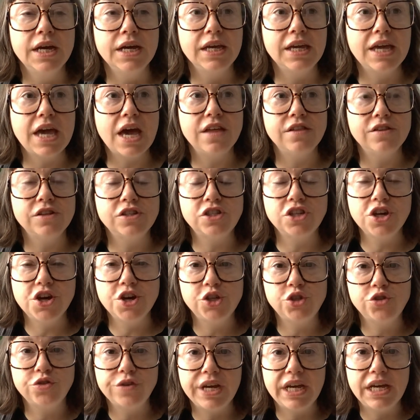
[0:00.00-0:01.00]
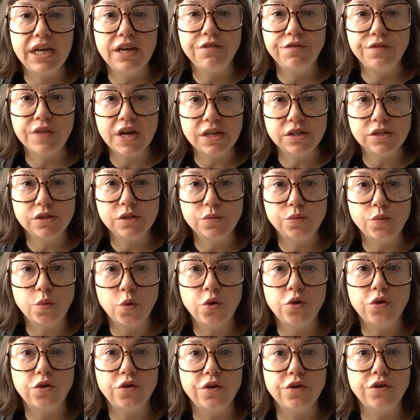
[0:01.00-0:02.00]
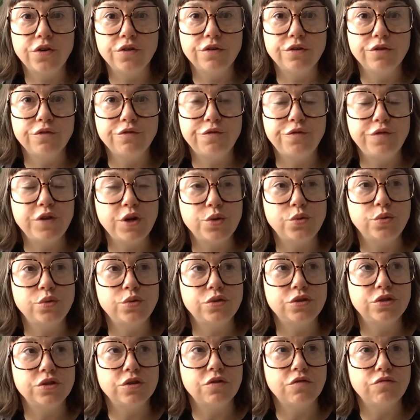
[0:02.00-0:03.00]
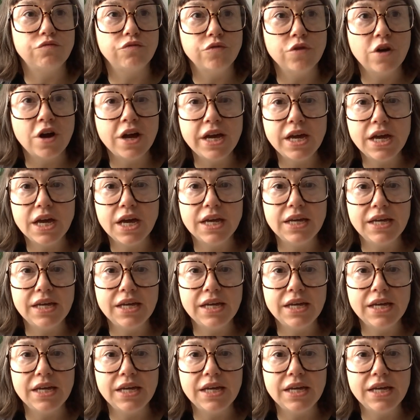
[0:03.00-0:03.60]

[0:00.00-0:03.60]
Get the surgery if that's what feels right.